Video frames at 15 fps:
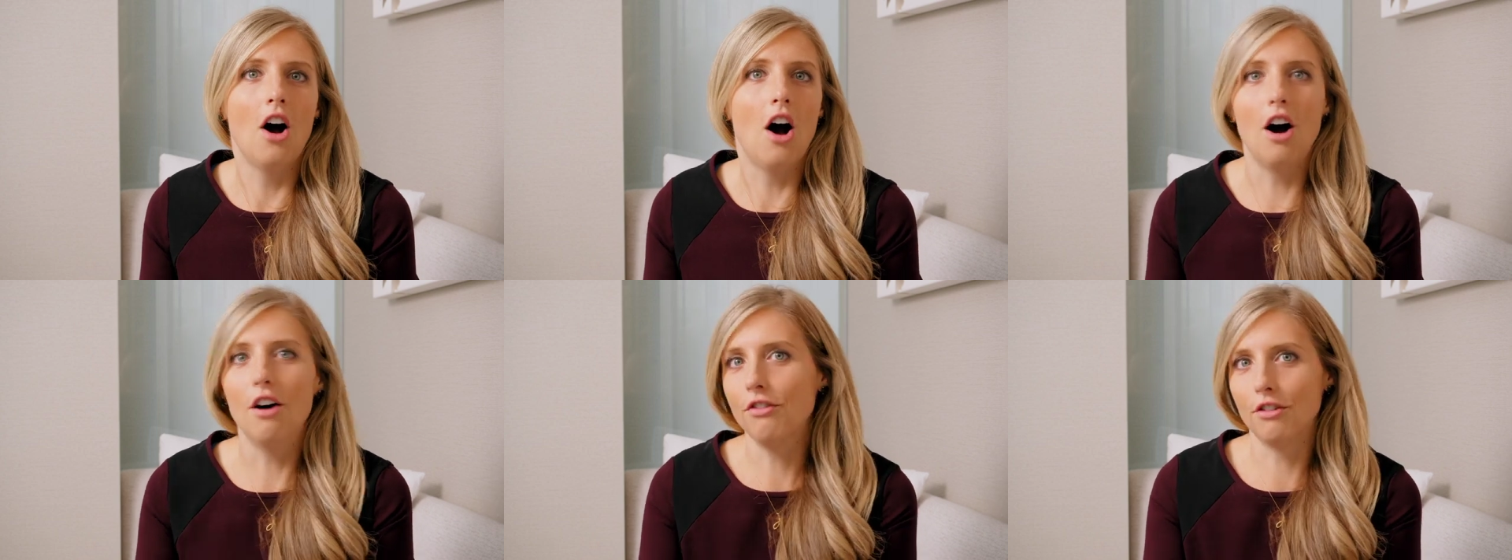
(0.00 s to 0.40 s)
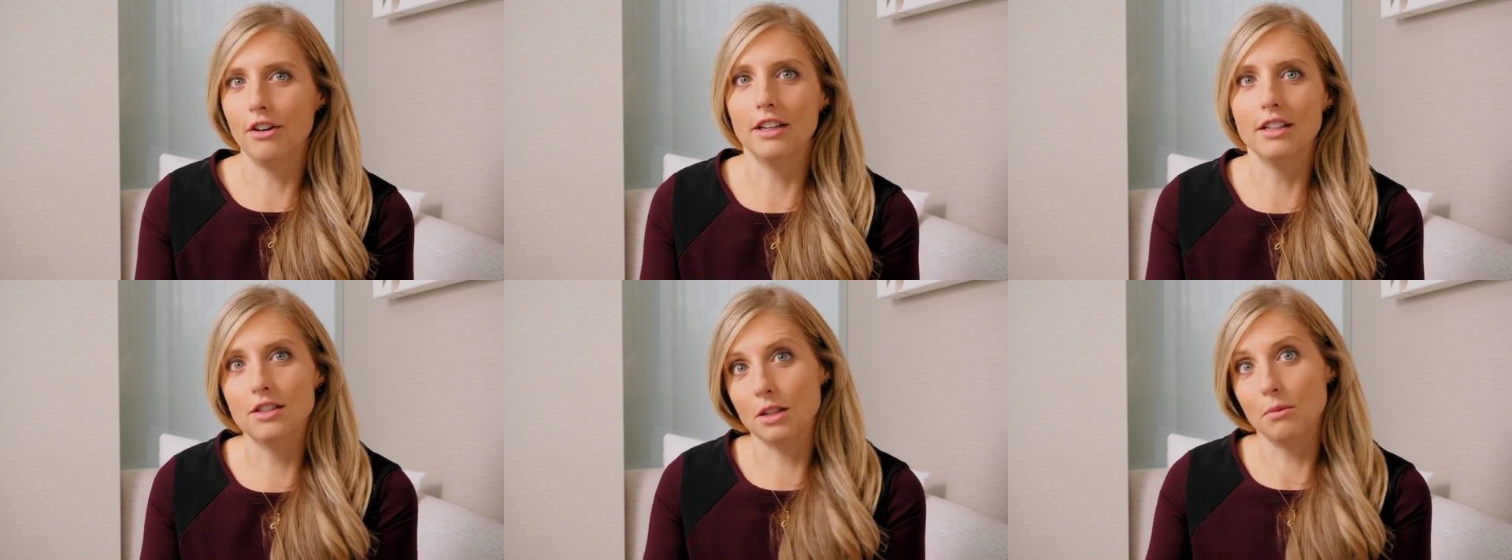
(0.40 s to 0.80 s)

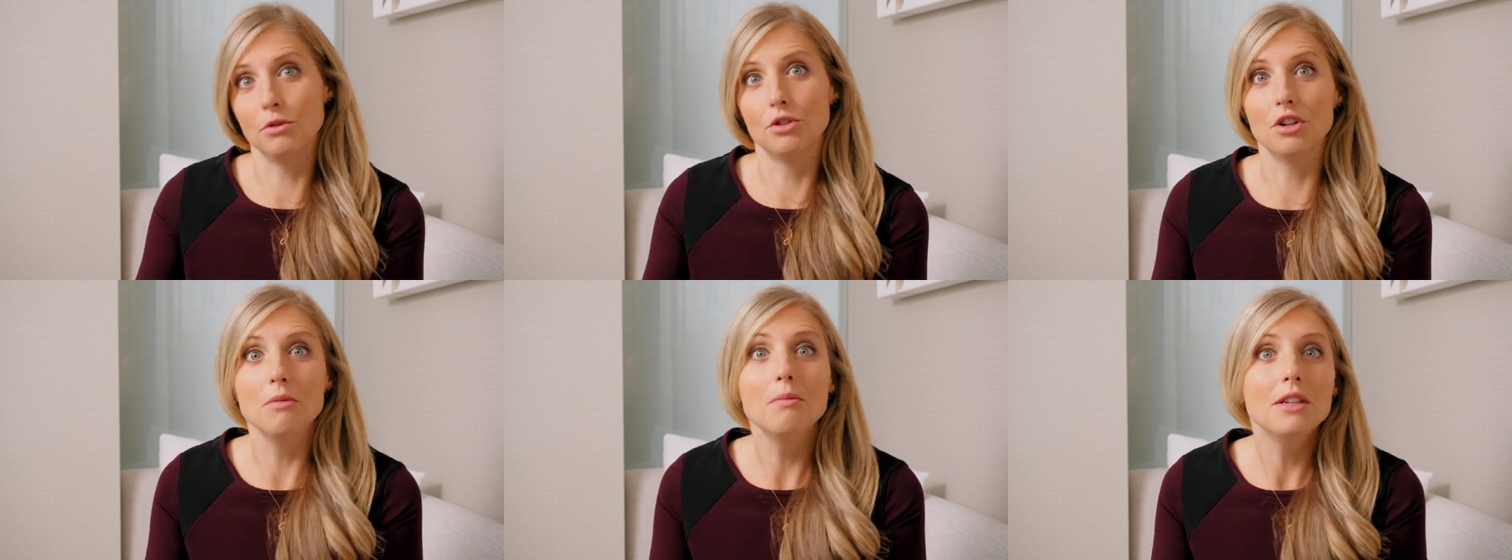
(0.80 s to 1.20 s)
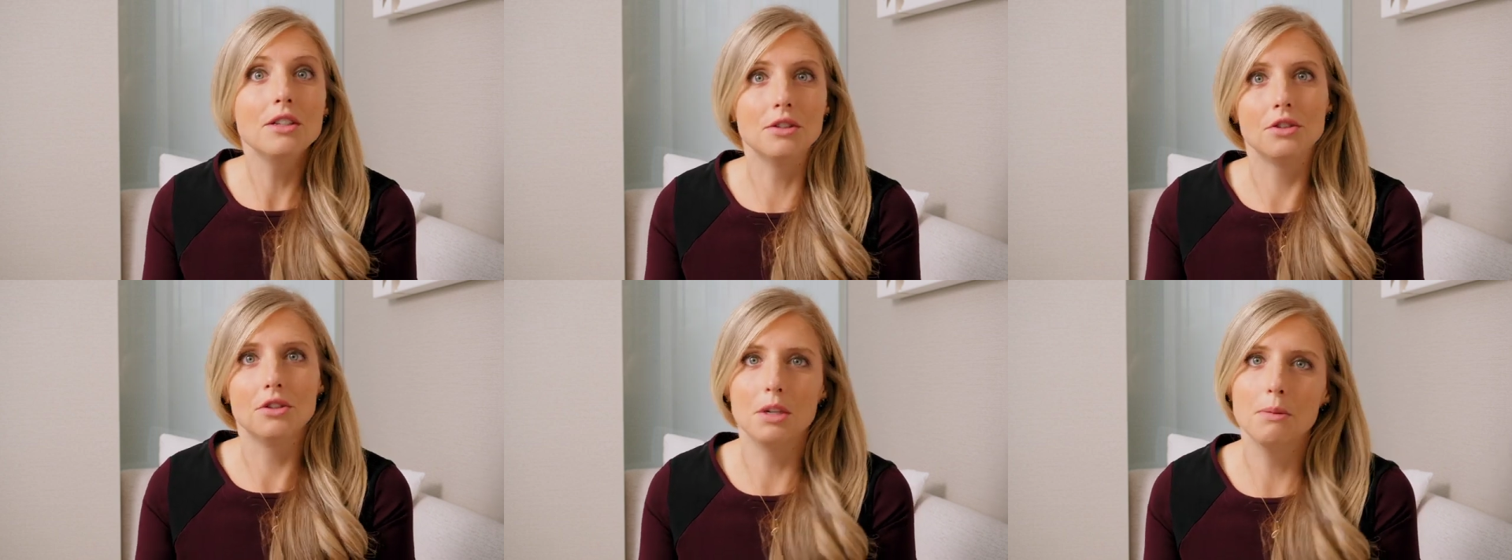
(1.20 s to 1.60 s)
offering some
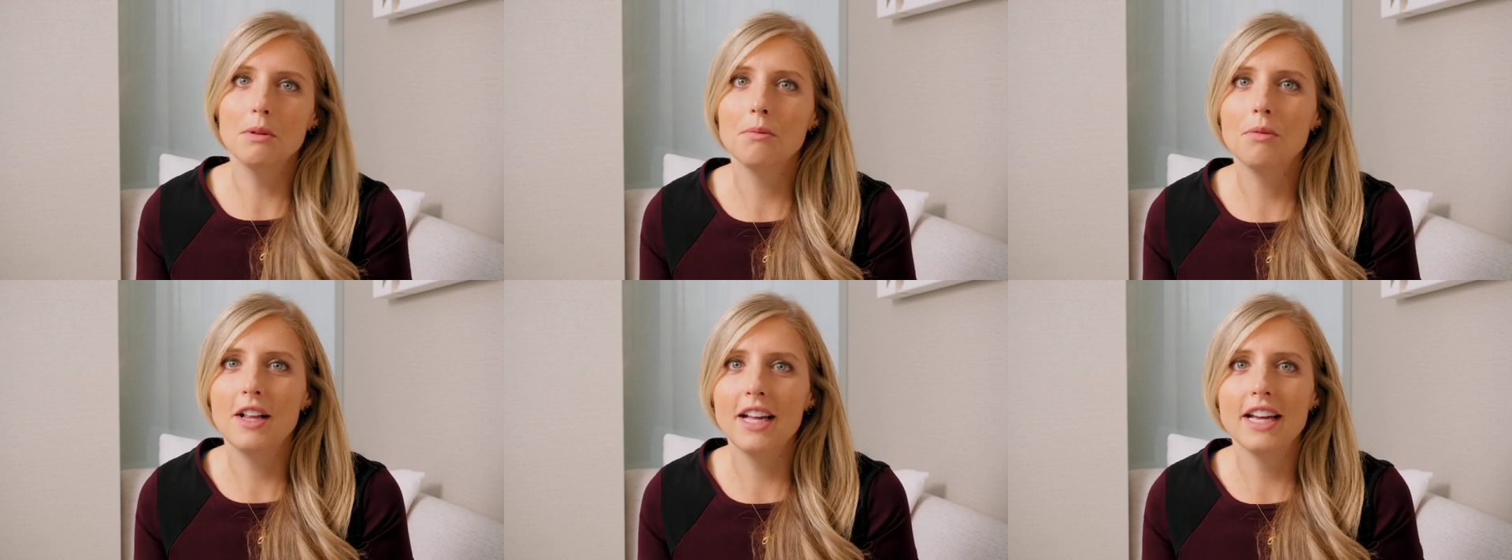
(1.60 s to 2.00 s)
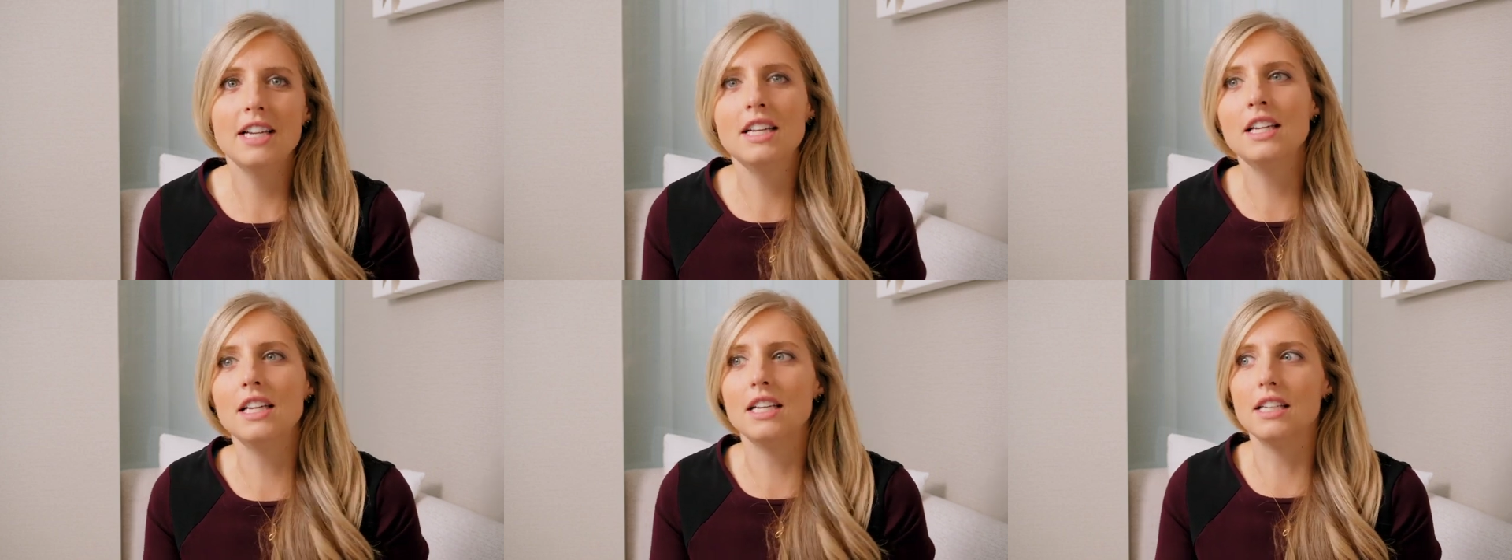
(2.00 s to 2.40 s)
treatment or treatment
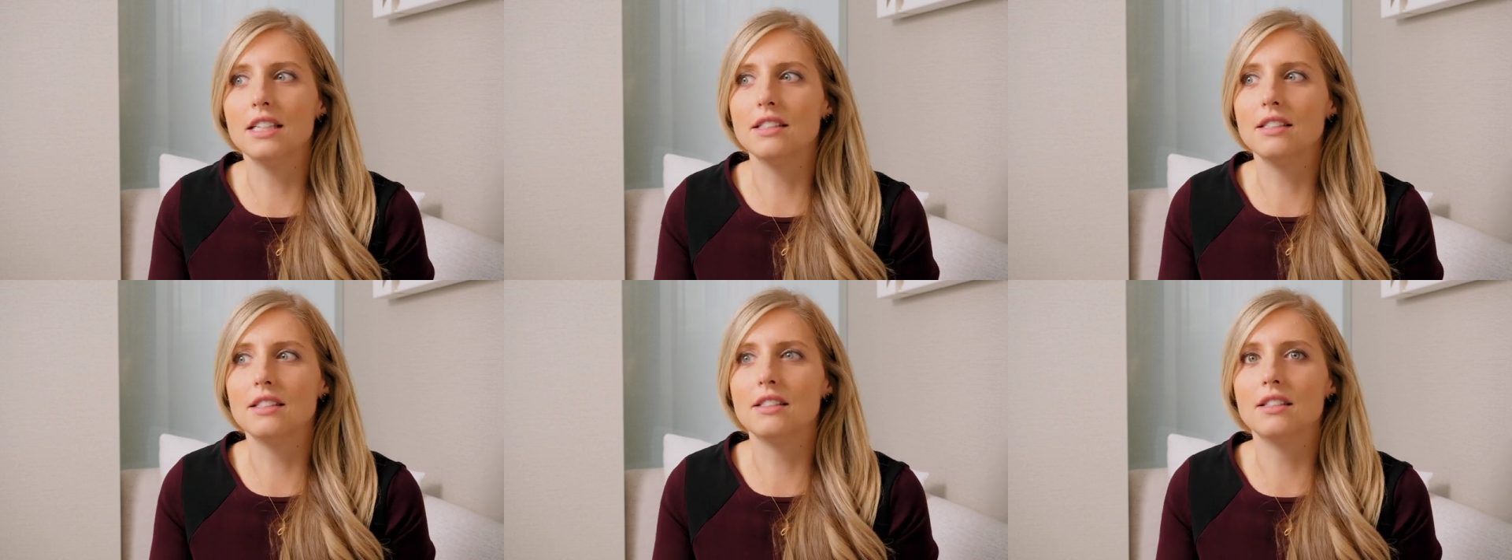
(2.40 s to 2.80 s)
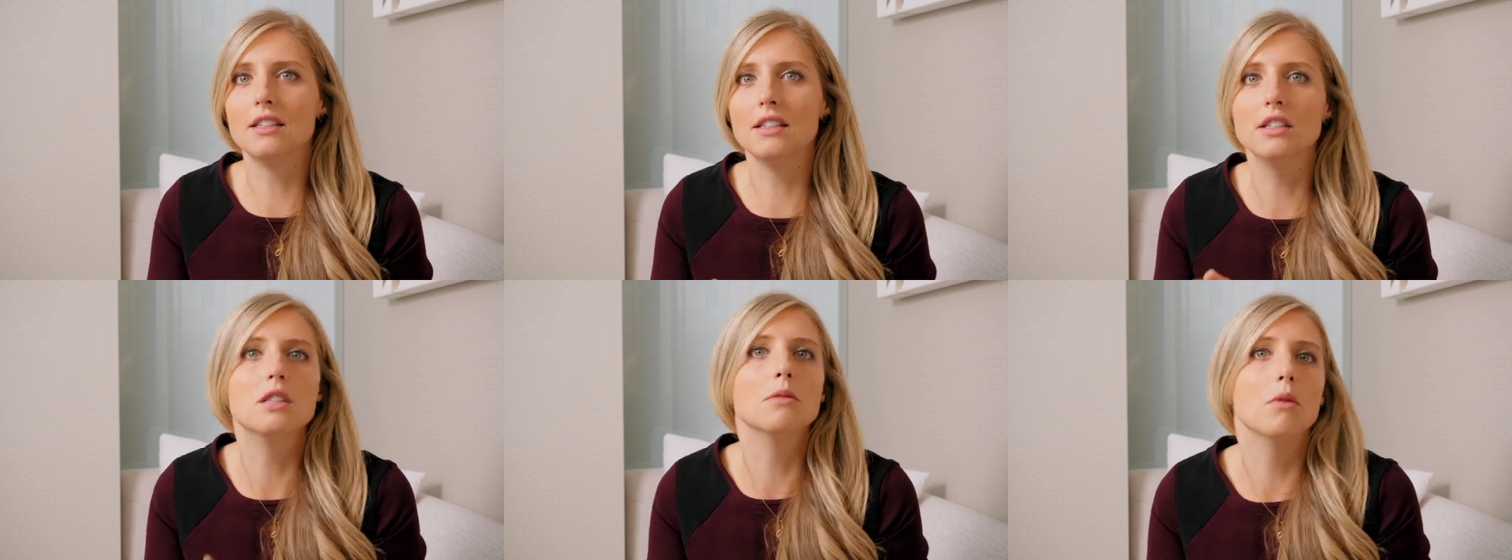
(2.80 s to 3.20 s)
plan is
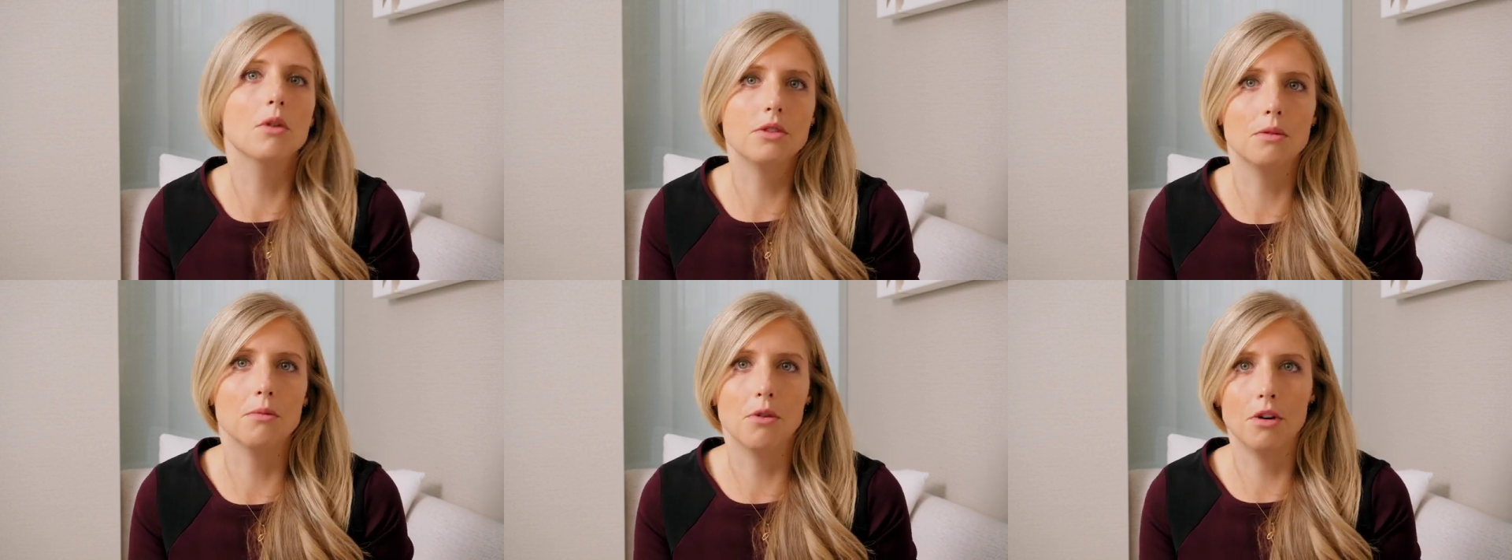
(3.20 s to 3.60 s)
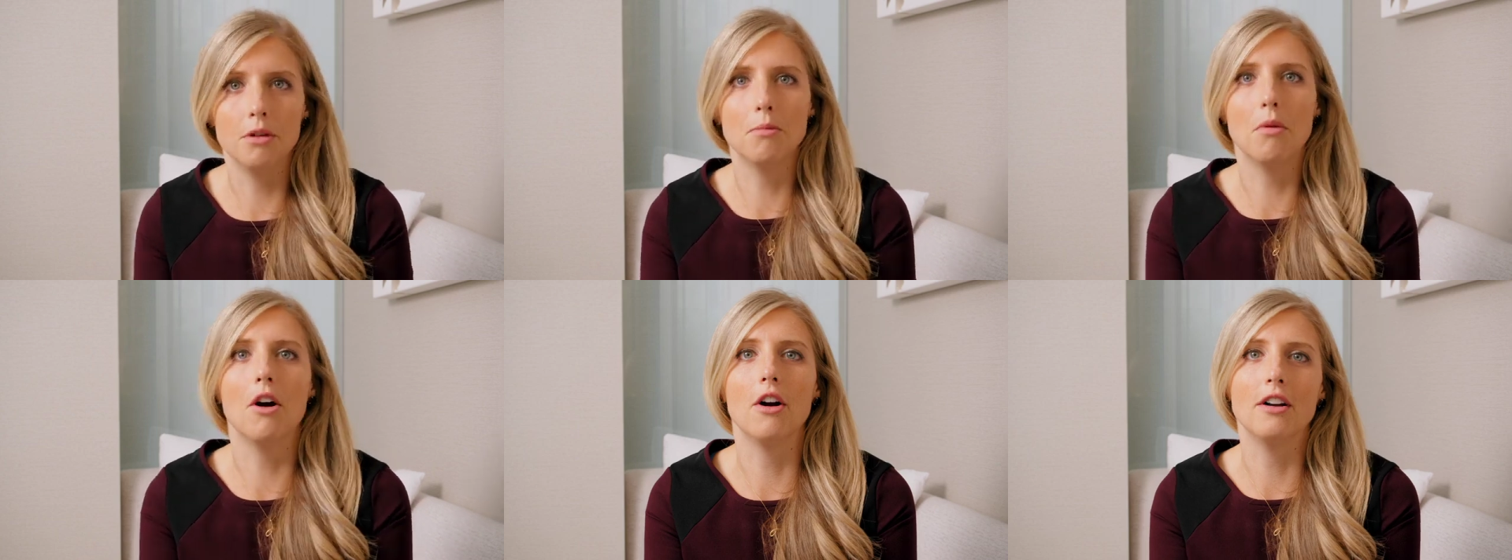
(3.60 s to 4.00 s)
the most
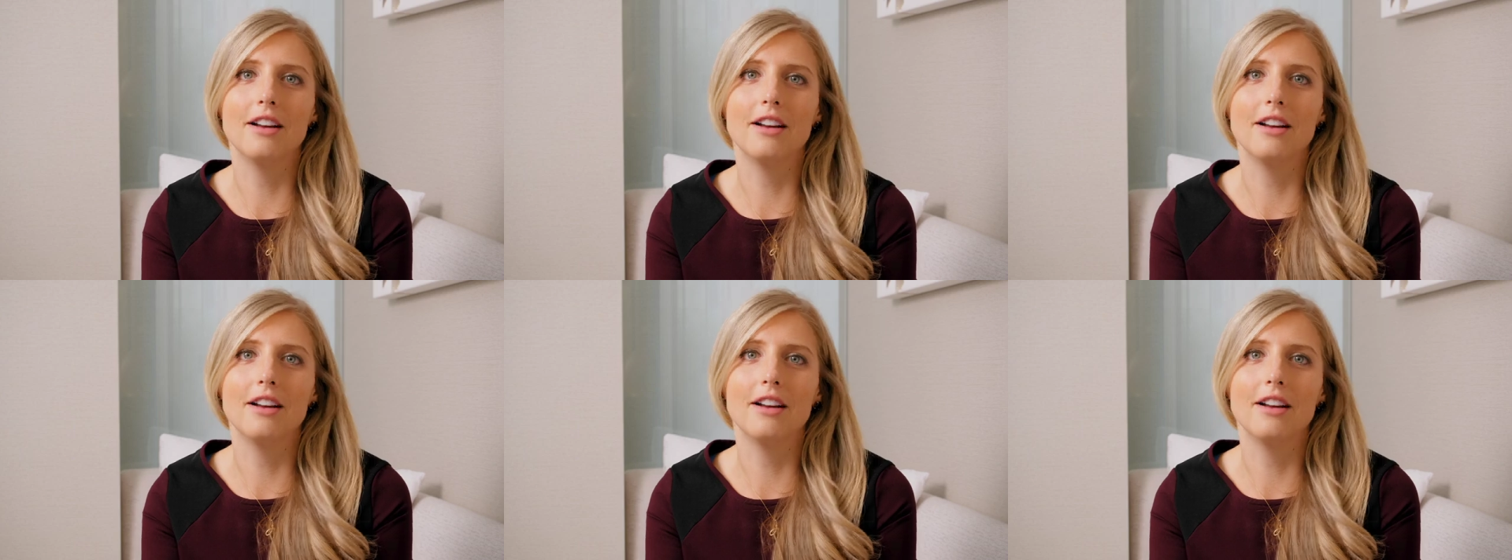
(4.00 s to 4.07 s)
important part.